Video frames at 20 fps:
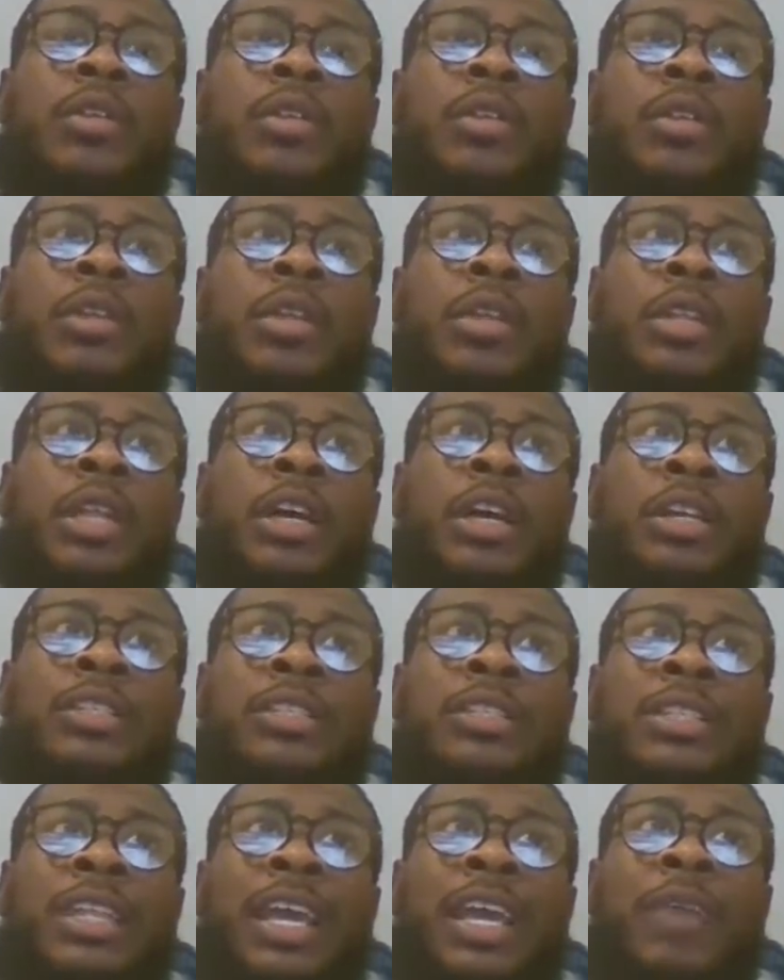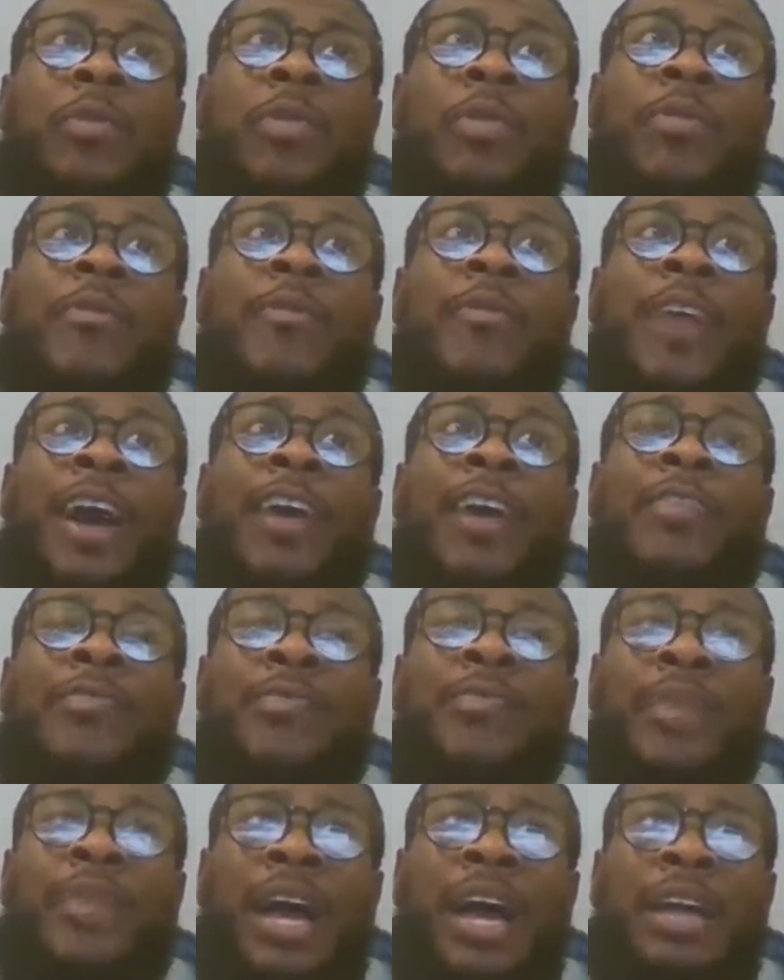Nuggets tonight with 5
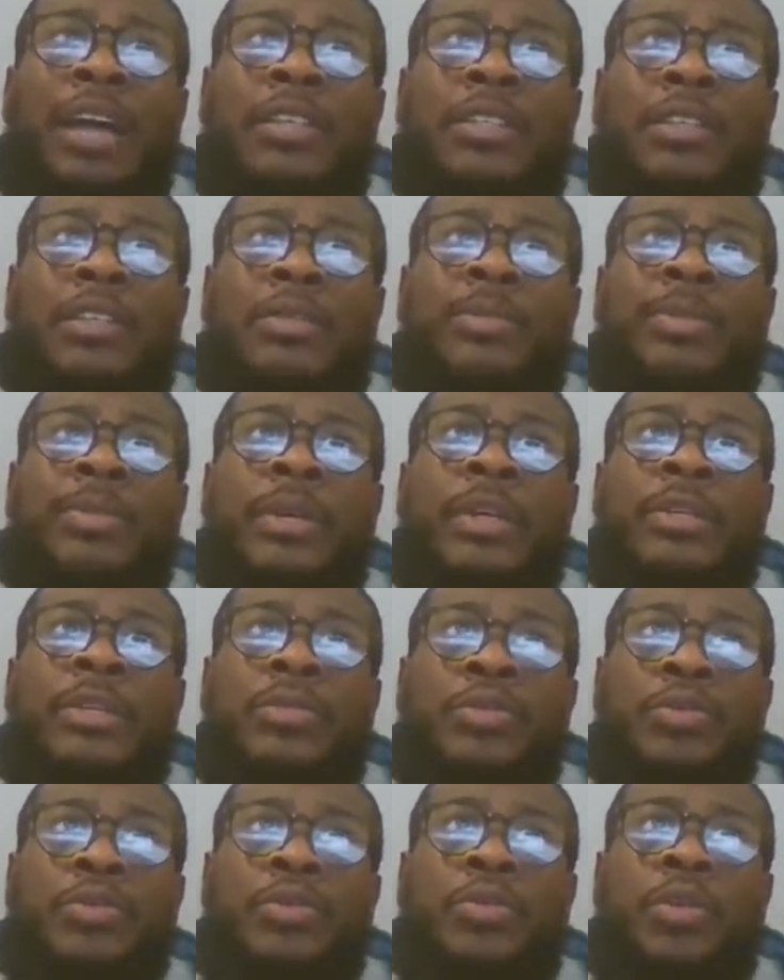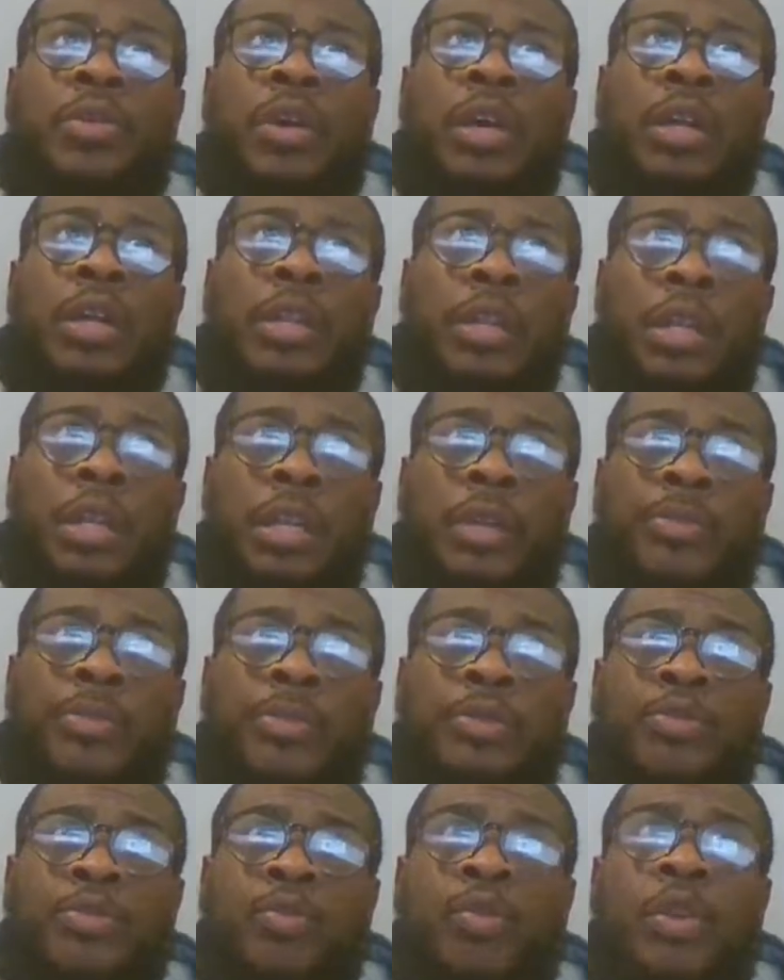blocks compared to the
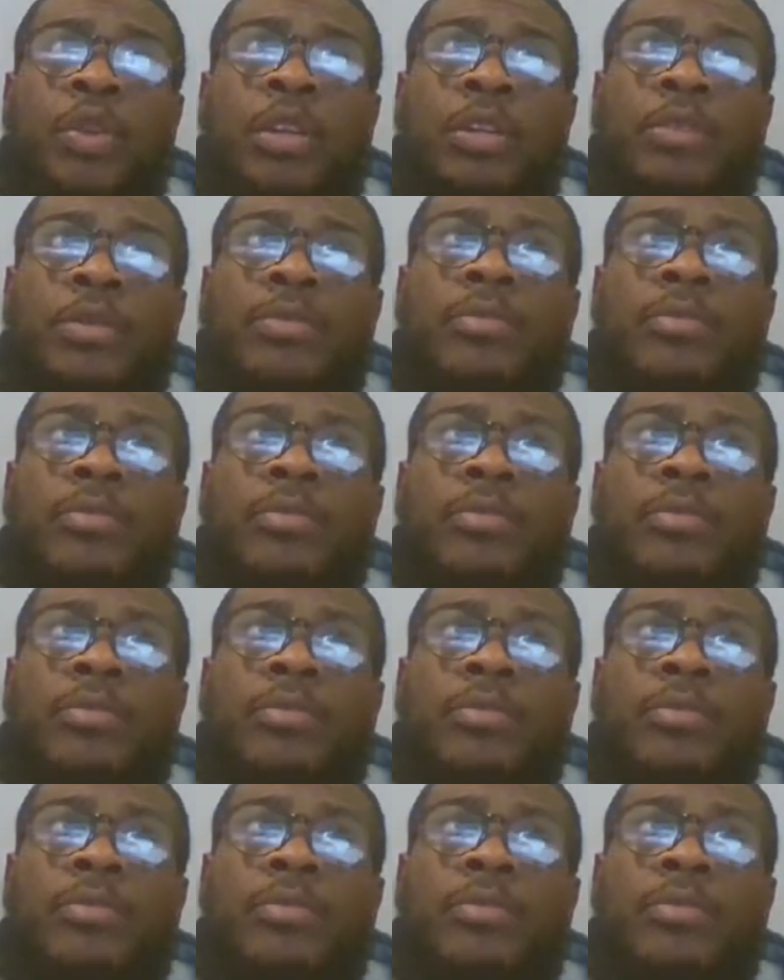Clippers 1.